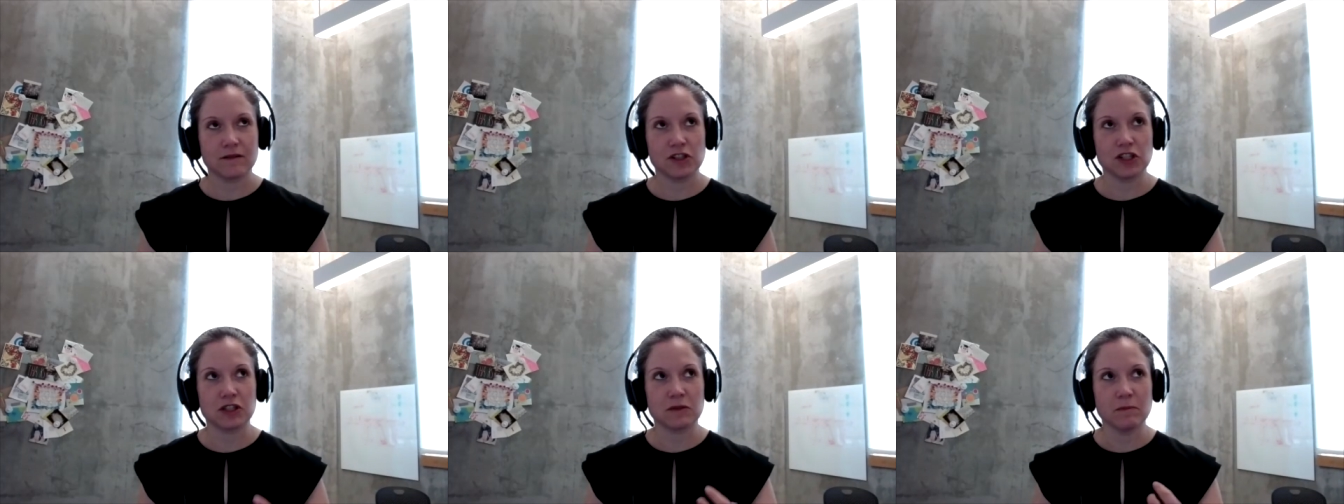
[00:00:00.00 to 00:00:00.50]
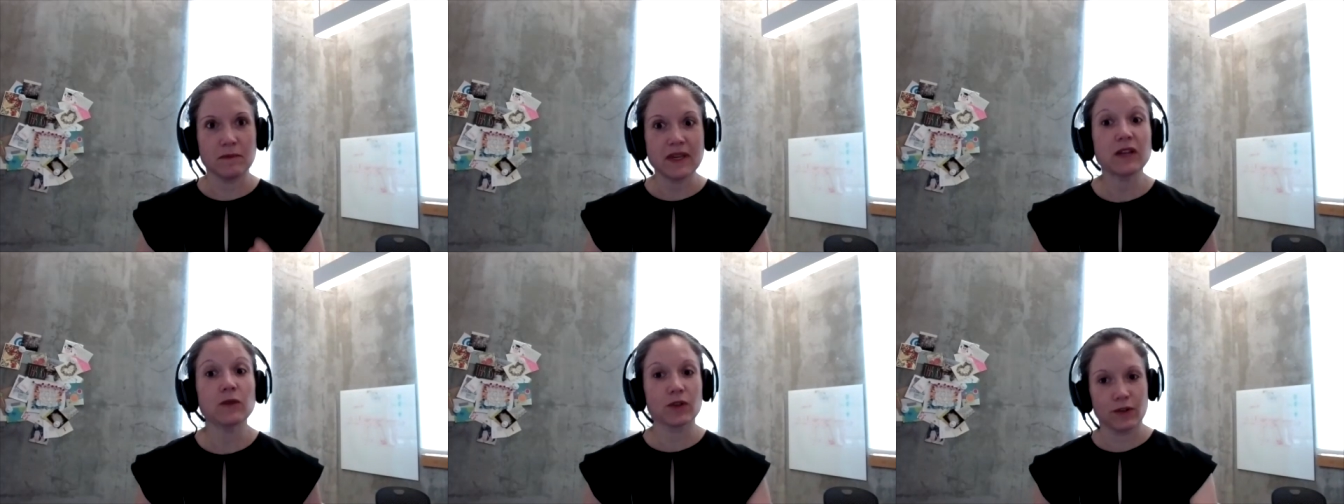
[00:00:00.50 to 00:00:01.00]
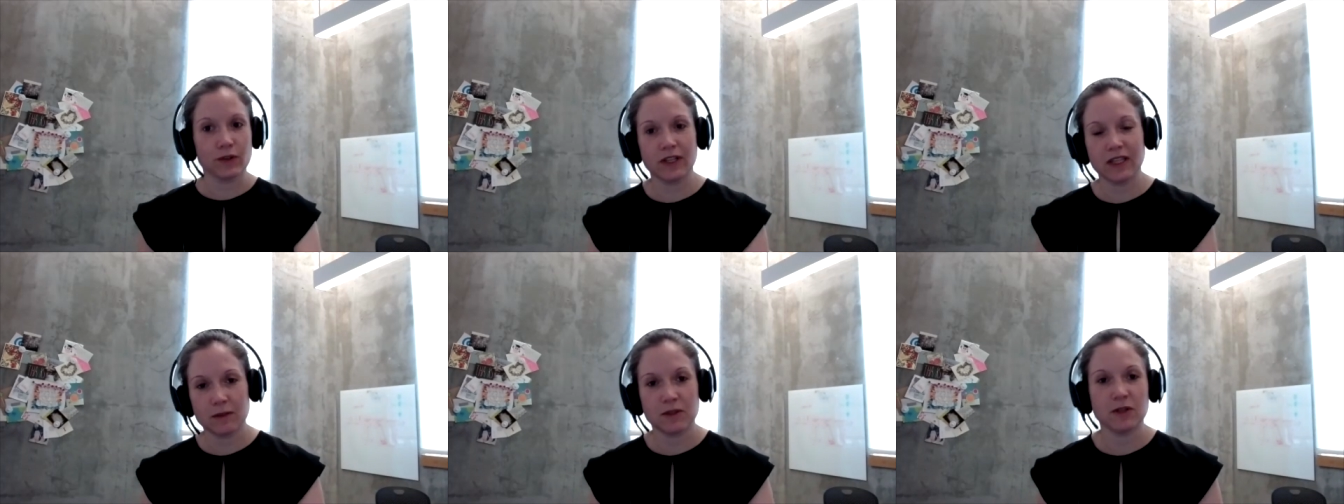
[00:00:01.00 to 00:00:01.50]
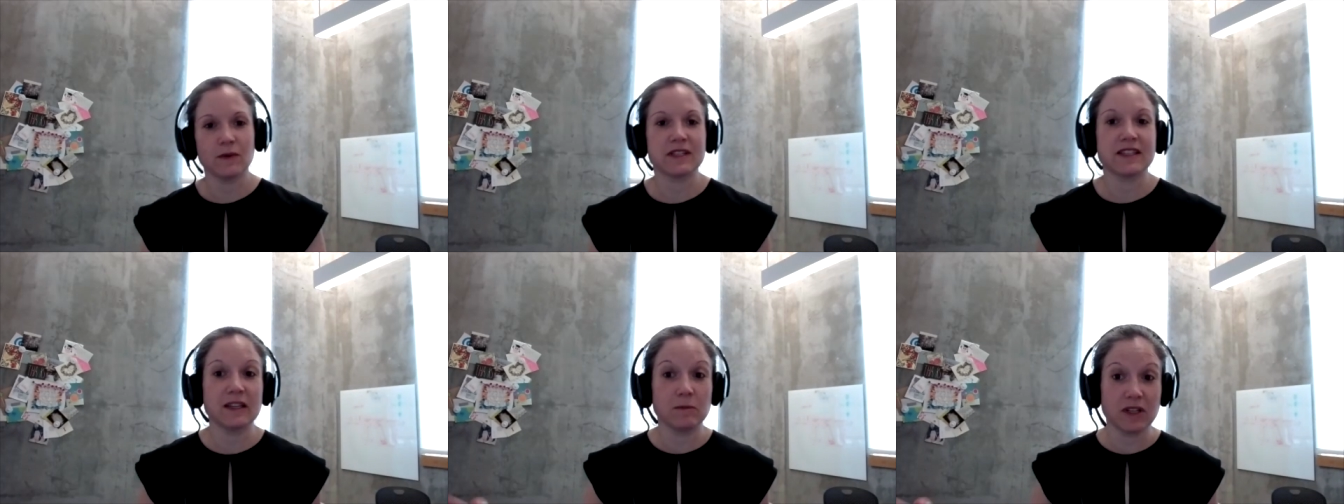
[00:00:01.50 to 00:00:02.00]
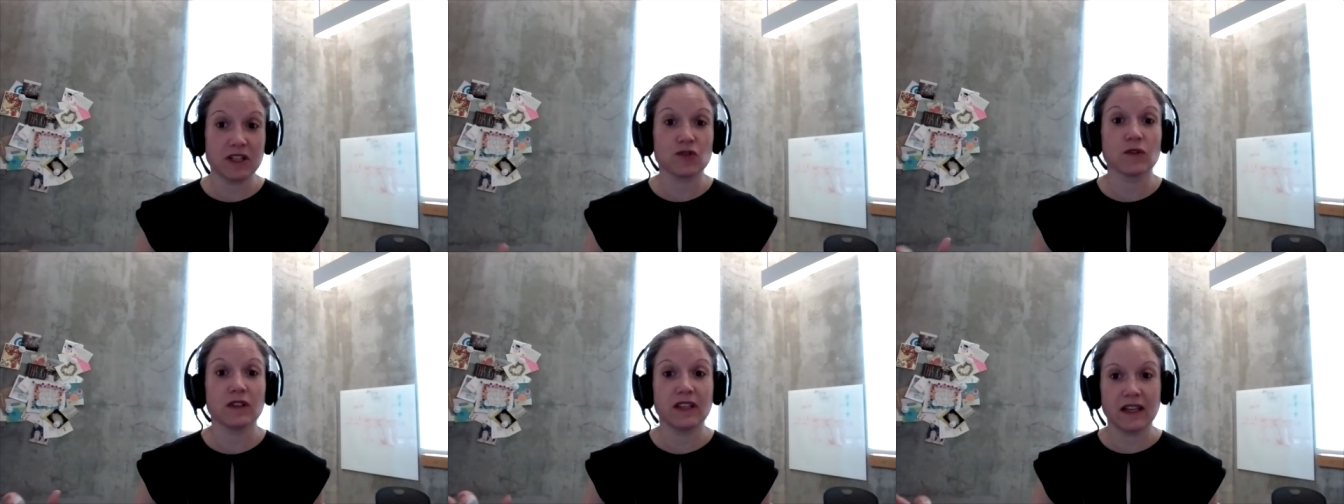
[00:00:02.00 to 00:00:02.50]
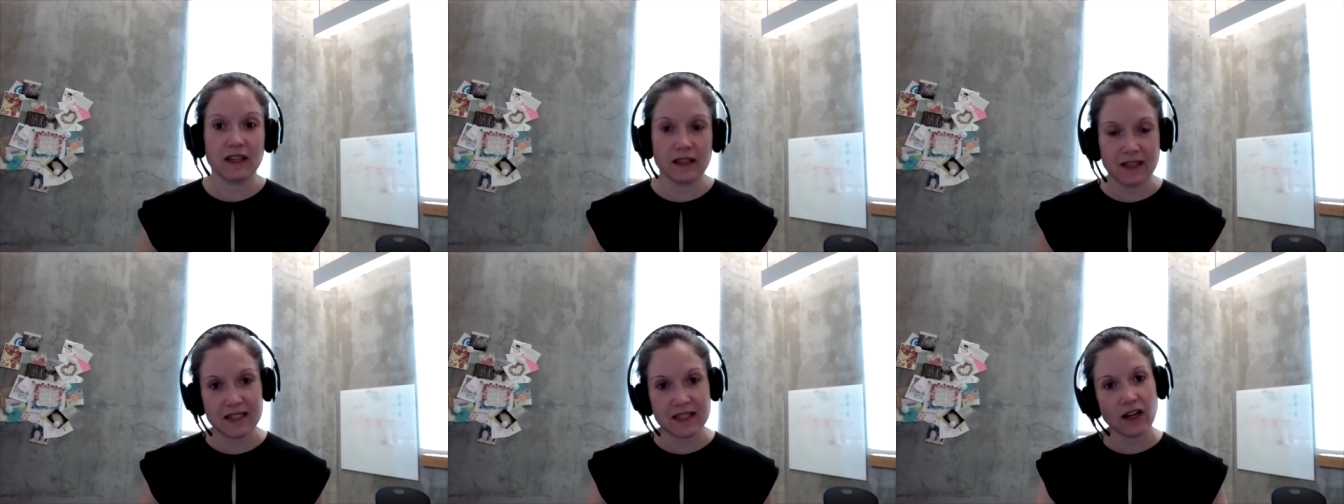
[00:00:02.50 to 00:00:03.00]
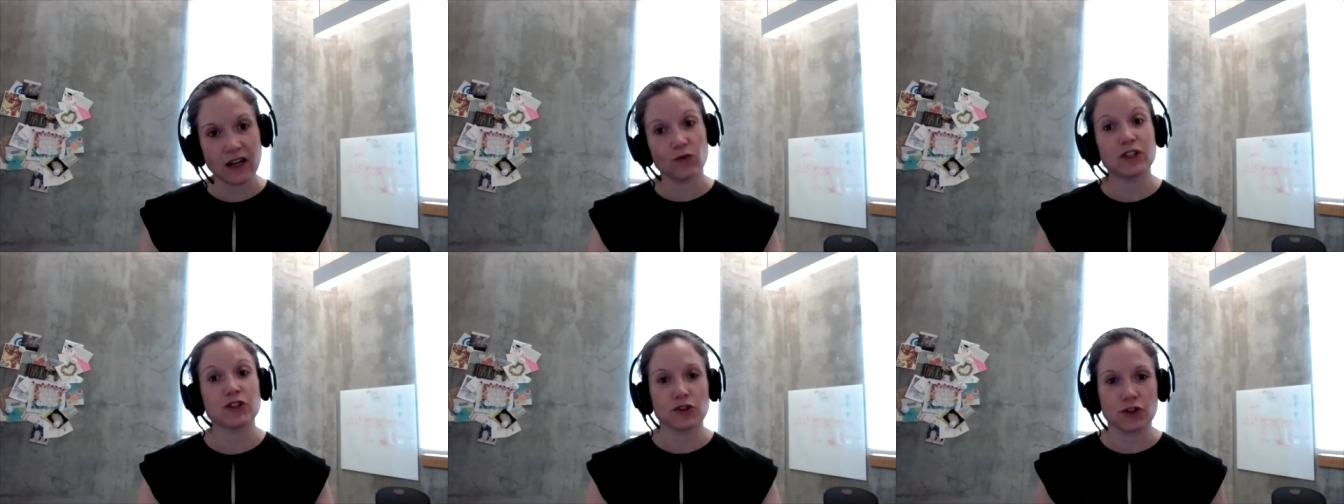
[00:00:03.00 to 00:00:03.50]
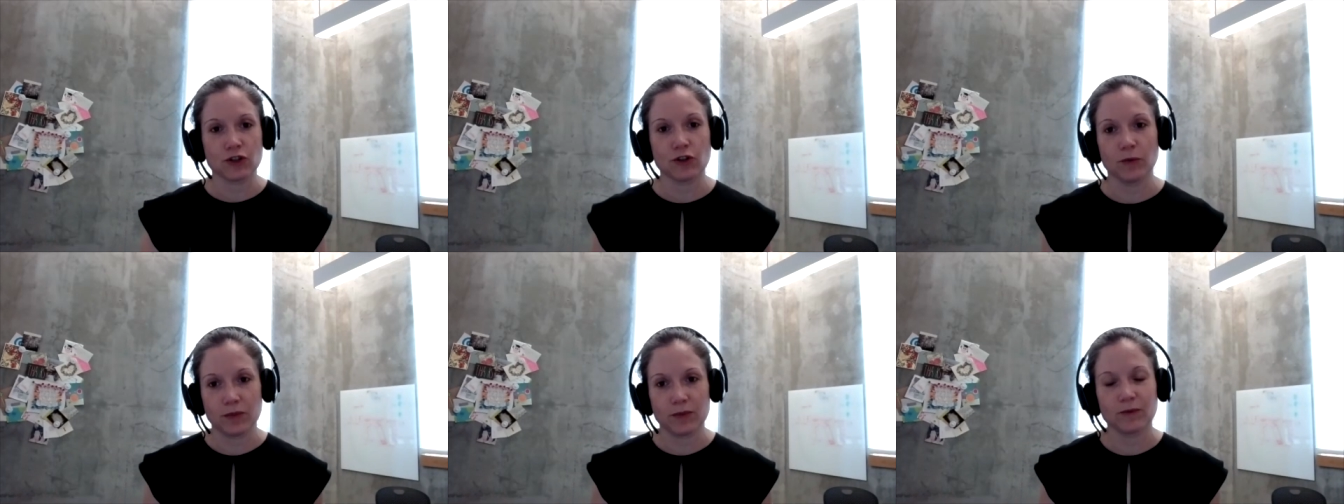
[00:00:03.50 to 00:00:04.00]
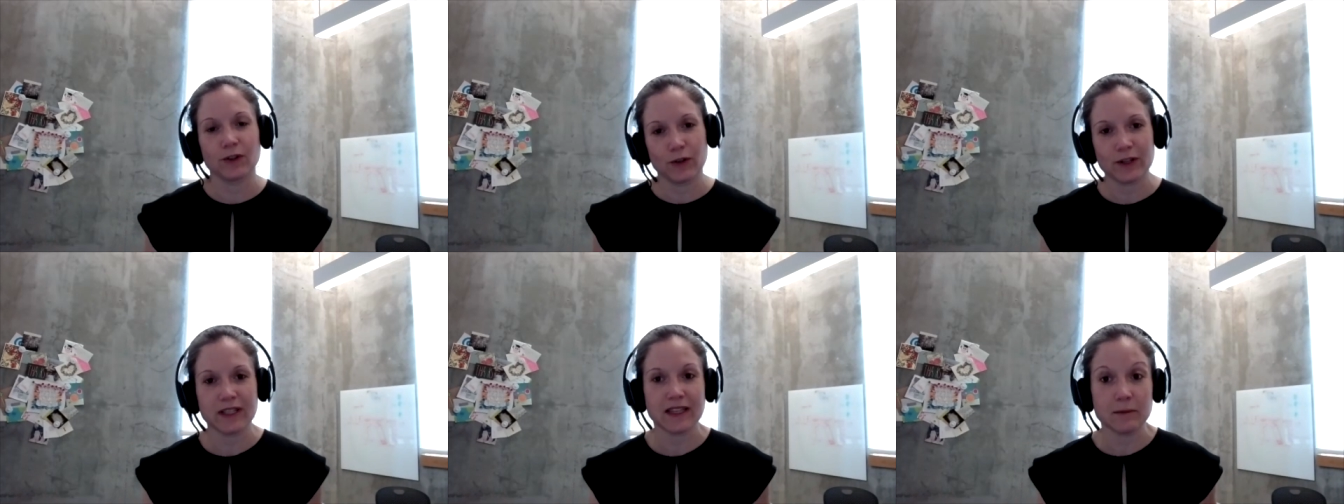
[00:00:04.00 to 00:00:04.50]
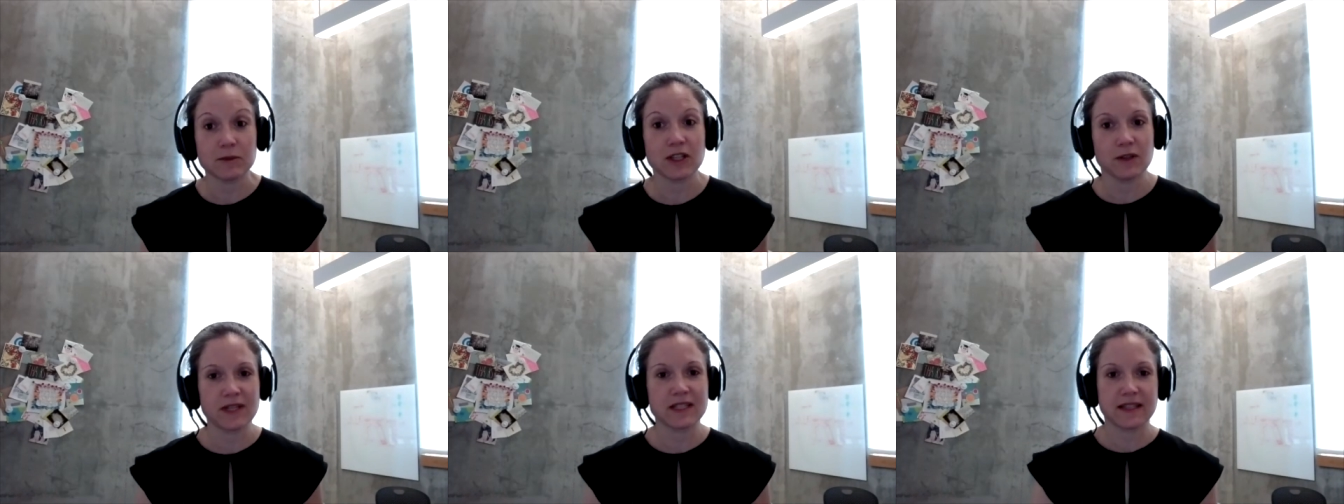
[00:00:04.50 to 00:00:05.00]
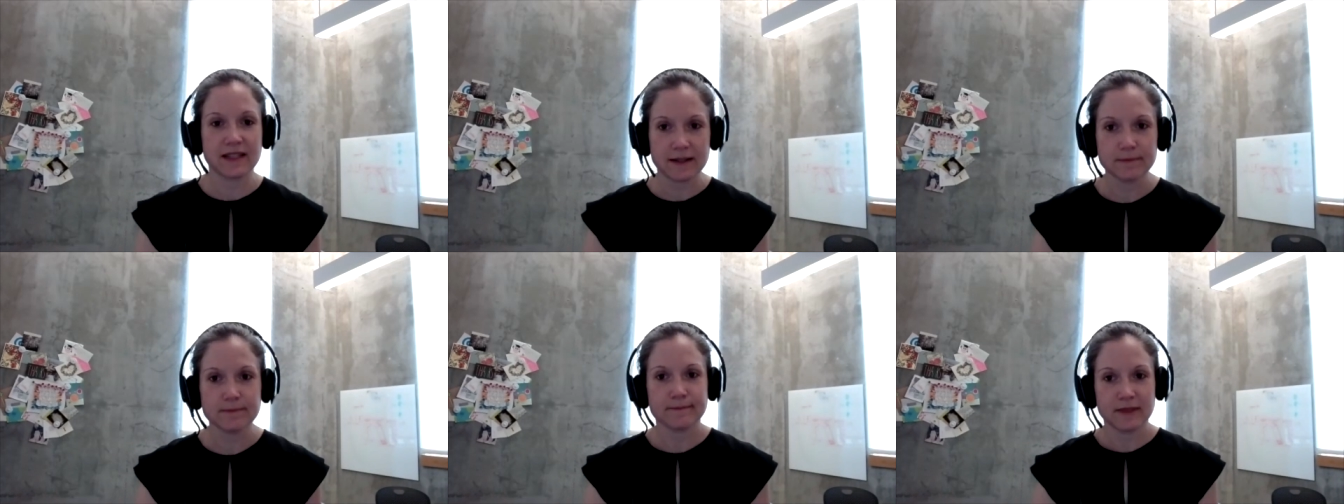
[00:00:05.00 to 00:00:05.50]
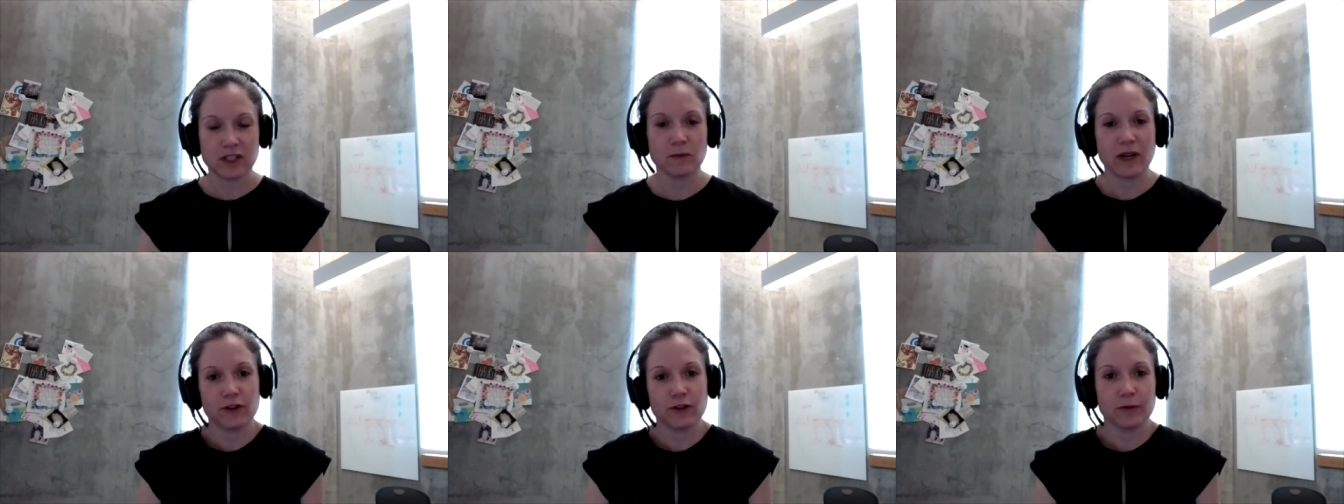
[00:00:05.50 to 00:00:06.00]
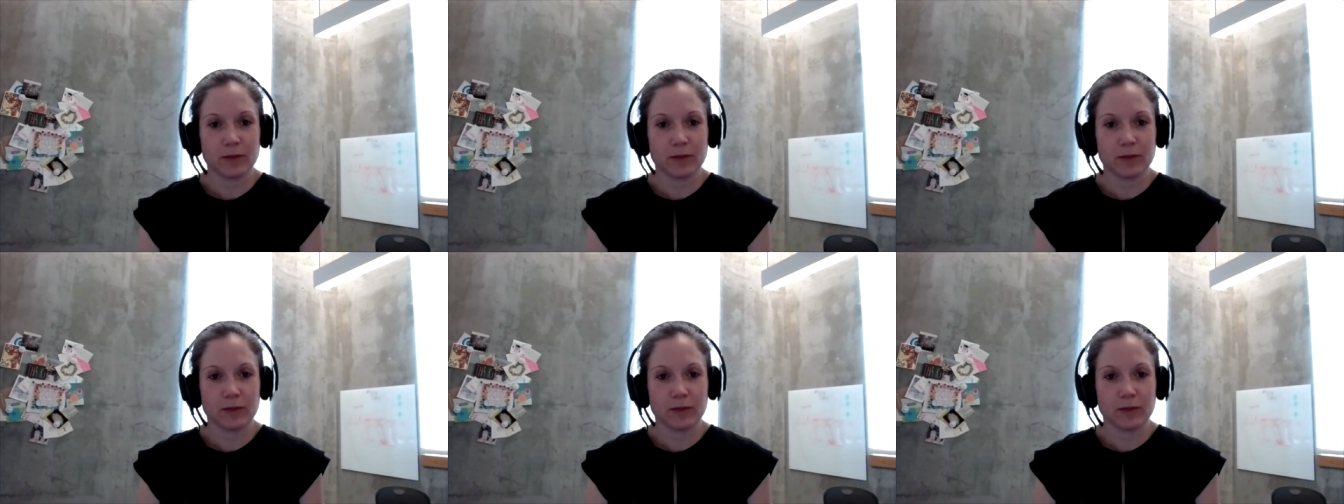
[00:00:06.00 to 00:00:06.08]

just me recruiting them to USC, but it's really the entire research group recruiting them to USC, to my hmm. group.